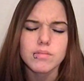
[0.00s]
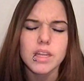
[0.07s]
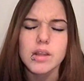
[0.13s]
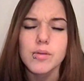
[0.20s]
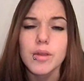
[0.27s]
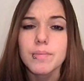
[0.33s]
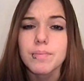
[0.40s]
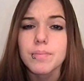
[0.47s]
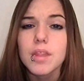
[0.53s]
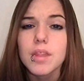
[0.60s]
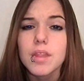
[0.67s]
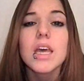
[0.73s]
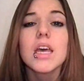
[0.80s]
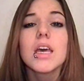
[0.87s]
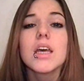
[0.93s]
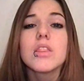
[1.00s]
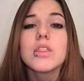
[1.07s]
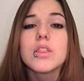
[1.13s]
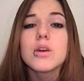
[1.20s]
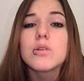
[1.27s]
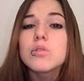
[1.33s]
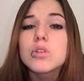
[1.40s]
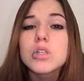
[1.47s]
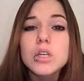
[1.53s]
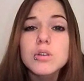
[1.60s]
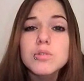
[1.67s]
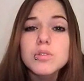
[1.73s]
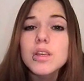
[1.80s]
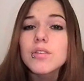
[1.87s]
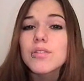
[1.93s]
Anyway, those
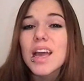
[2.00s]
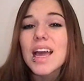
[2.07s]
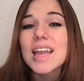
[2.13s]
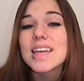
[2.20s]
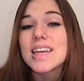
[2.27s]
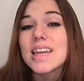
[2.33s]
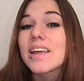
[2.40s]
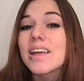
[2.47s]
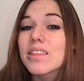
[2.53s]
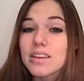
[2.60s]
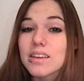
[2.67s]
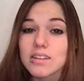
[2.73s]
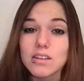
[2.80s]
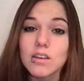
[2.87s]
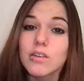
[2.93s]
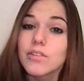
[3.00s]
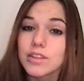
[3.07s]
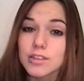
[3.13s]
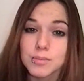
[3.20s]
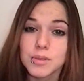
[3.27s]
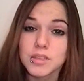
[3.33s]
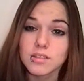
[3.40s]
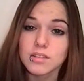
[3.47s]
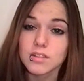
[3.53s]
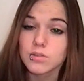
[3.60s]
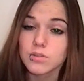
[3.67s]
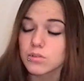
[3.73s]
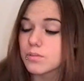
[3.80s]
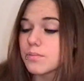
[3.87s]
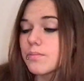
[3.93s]
shows have got nothing on this piece of
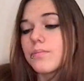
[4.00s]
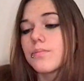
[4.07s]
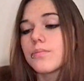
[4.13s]
news.